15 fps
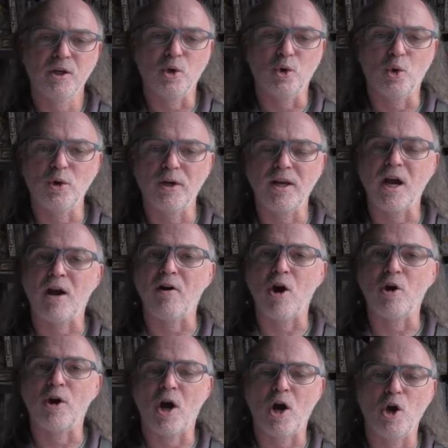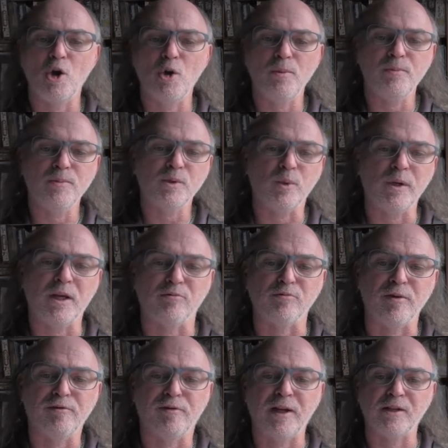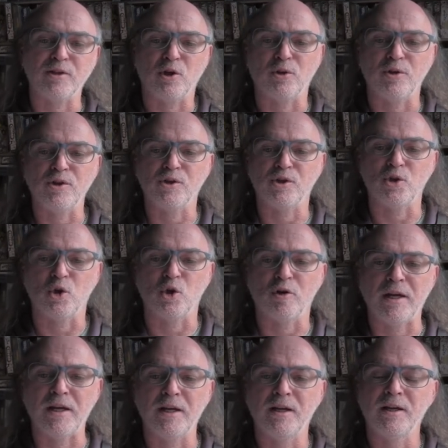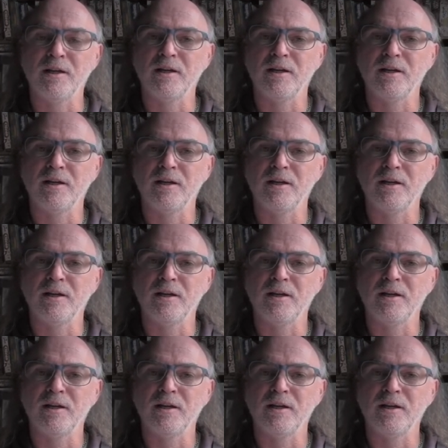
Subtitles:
Caught in our own homes, we can reflect on this story